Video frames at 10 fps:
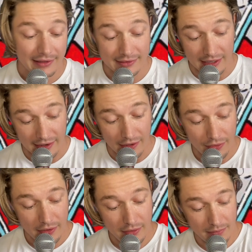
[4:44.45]
It's not
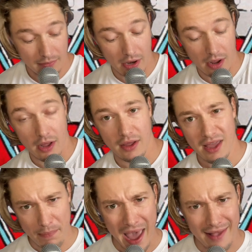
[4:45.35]
healthy, but
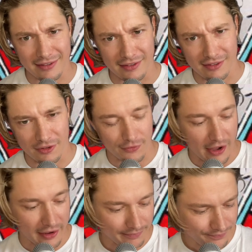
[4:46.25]
it passes. It's
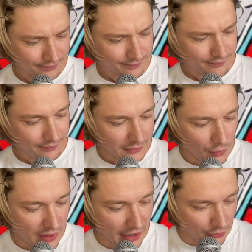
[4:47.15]
fine.
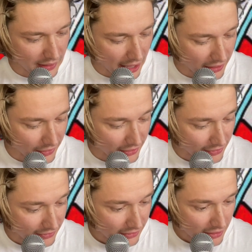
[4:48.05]
What else we got on
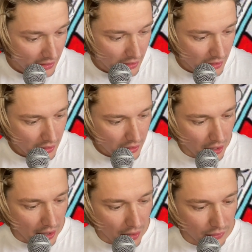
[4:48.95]
this?
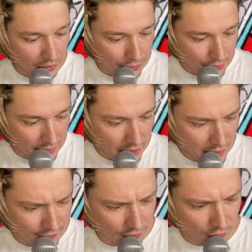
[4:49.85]
When the Three
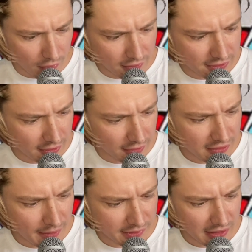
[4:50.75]
of Swords
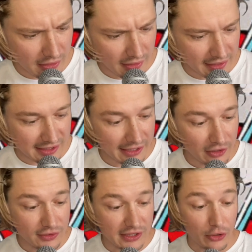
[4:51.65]
turns up a tarot, it
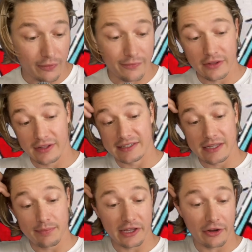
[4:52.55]
signals that you're feeling
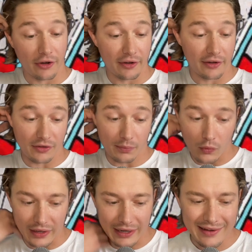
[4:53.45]
deeply hurt and
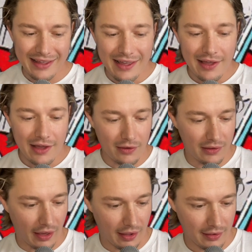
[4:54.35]
disappointed.
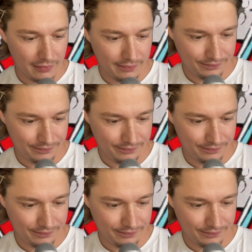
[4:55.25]
Okay.